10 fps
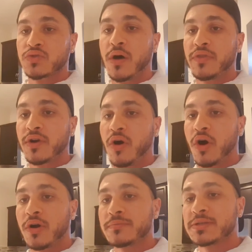on their
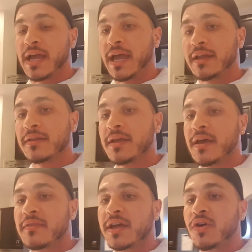arms and
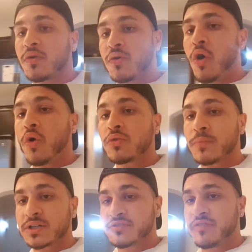they don't hold
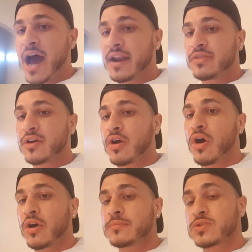much fat in their
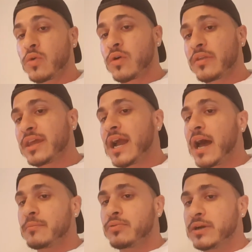arms, or they
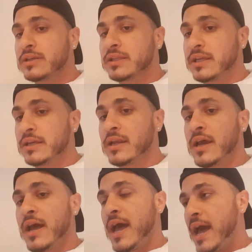gotten pretty lean
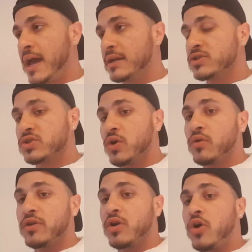and so
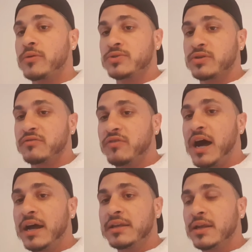their arms are
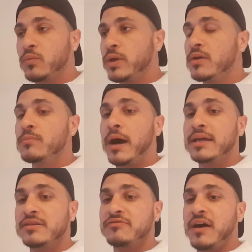defined, and we
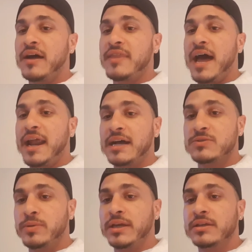might define that as
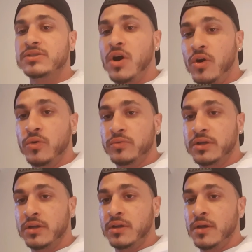being toned.
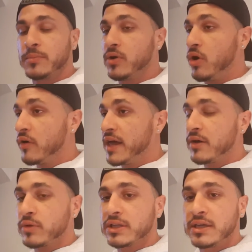But all that
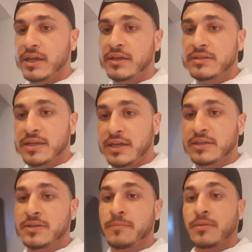really
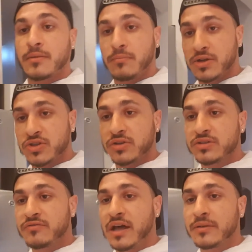is muscular
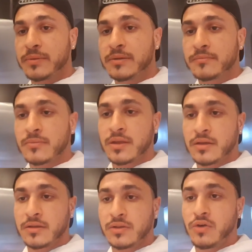development,
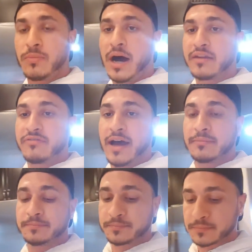low body fat.
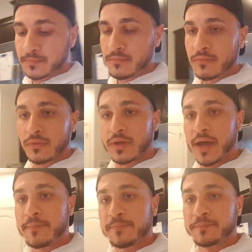Okay?